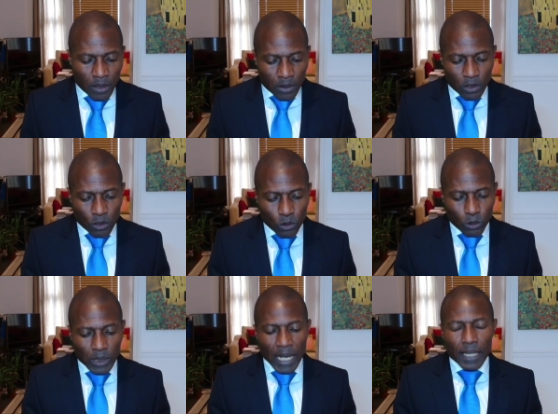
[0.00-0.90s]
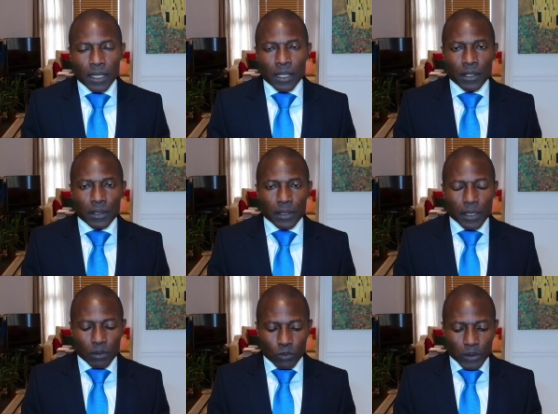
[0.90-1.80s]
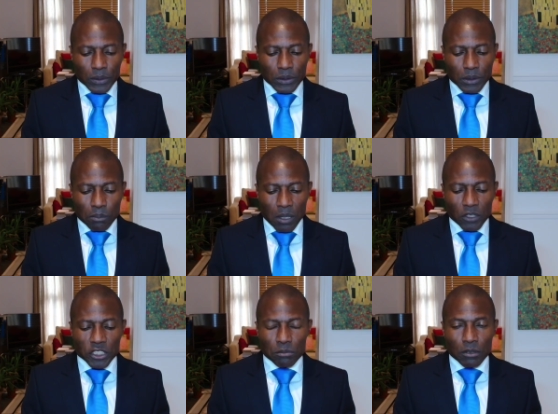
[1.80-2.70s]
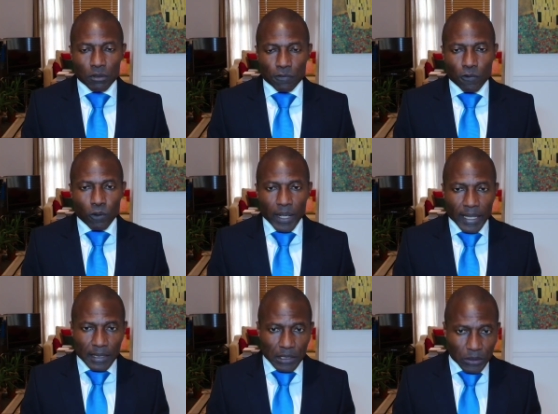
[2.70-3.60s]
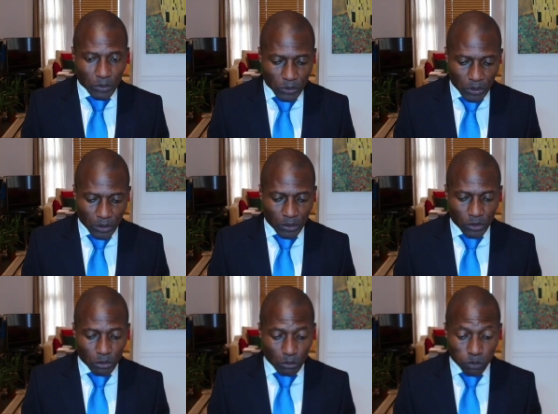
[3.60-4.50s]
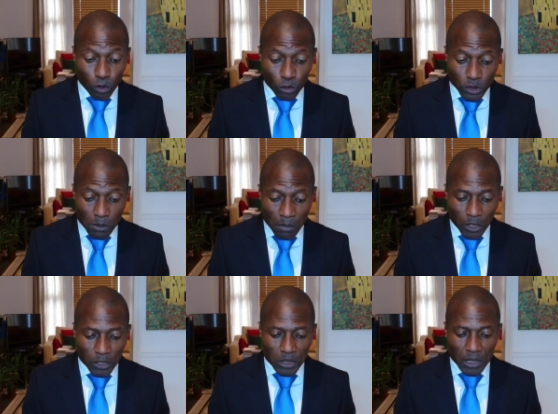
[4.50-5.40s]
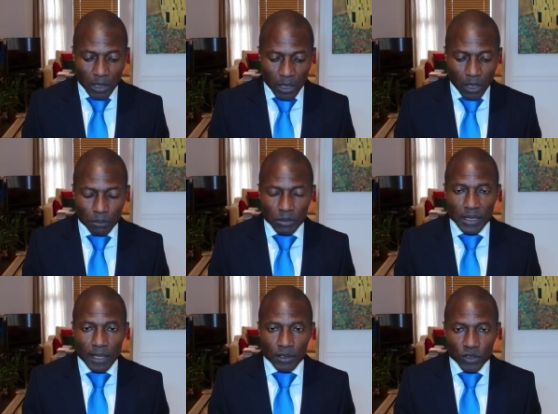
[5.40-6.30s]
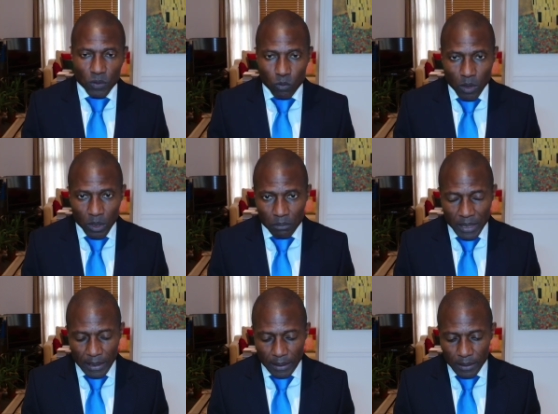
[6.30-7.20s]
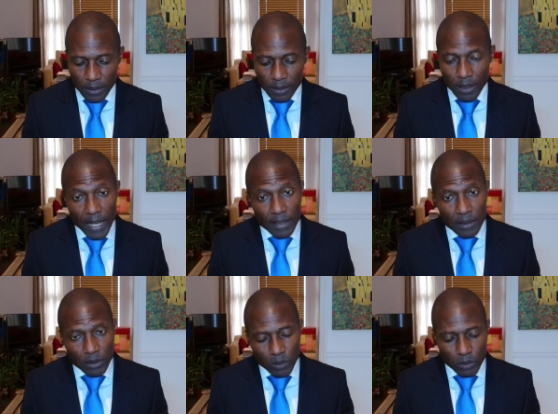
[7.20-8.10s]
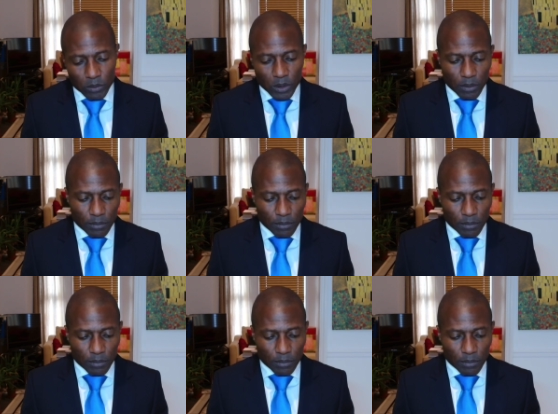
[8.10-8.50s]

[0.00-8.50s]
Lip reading: "The court had heard it was possible for a user to pause the monitor alarm sounds for 1 minute." End quote.